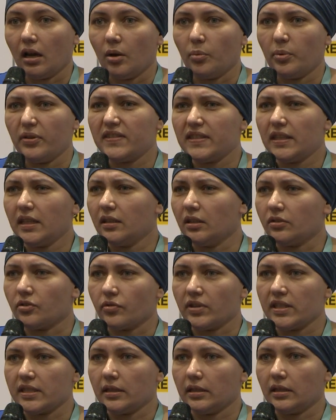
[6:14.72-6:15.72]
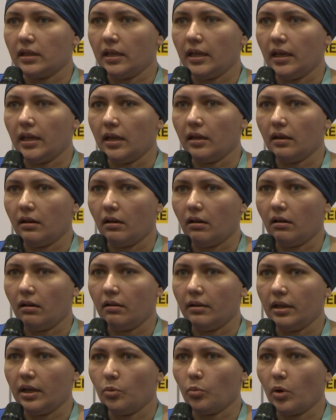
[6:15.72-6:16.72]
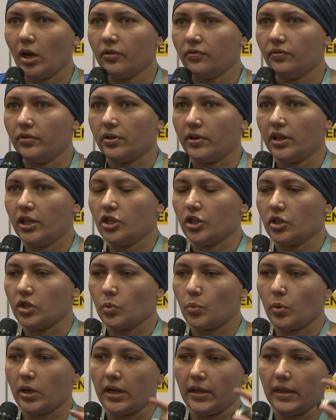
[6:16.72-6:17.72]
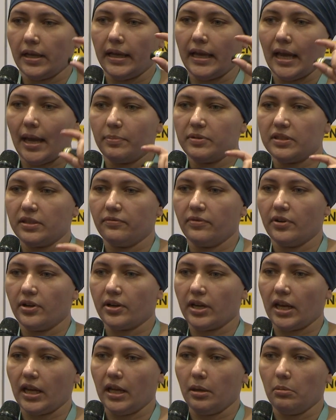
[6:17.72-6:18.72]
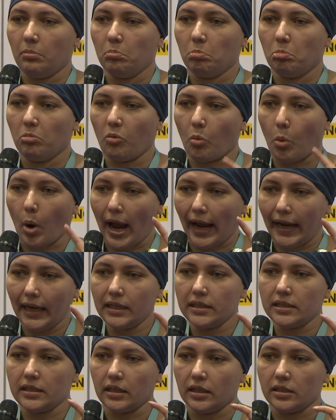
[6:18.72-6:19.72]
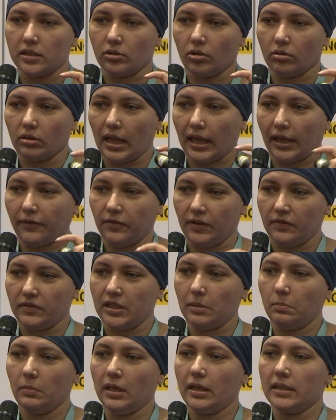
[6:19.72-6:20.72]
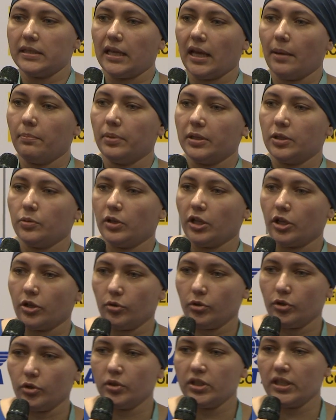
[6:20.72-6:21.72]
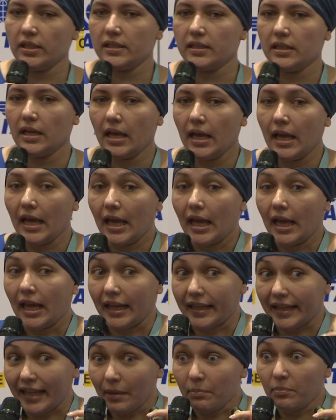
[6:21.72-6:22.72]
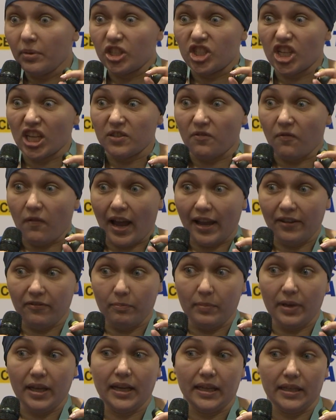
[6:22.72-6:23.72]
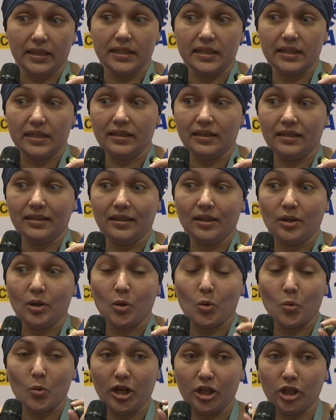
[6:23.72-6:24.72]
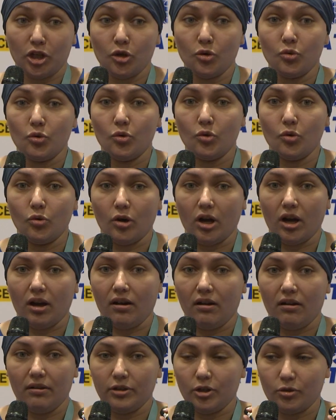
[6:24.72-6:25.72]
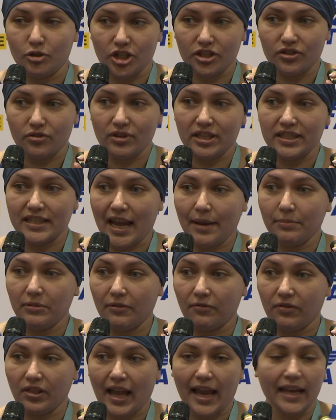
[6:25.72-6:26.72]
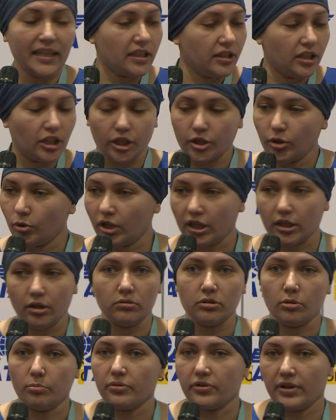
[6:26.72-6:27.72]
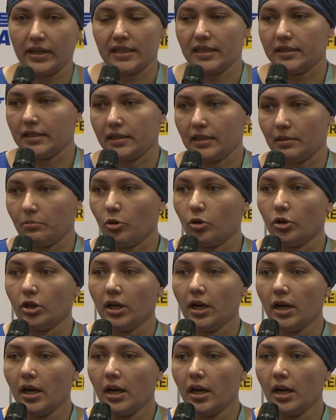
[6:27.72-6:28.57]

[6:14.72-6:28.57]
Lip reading: we've seen it recently in one of the regions where the gaps are very wide. It's not like 15 minutes gap between crew duties. It can be just 5 minutes when you just retime the flight and the crew cannot operate it anymore.